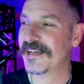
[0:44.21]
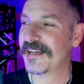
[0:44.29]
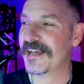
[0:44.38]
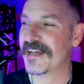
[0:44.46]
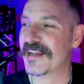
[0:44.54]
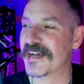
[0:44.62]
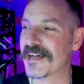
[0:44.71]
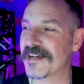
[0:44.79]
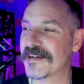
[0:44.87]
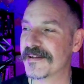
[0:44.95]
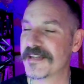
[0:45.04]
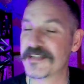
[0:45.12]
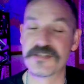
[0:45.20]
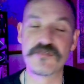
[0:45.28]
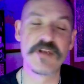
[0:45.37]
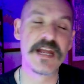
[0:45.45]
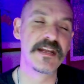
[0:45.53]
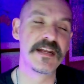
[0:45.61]
It's
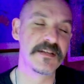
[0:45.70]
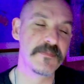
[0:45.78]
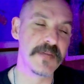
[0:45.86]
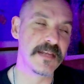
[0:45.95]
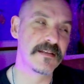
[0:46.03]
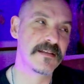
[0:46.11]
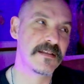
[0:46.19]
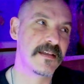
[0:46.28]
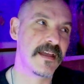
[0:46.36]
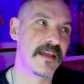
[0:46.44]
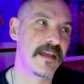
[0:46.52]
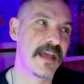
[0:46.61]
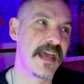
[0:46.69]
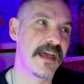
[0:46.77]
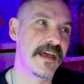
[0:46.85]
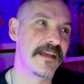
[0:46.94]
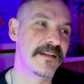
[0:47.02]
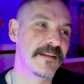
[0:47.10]
draining to me.
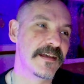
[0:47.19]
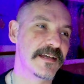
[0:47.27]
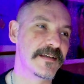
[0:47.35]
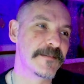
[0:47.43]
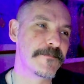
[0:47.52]
The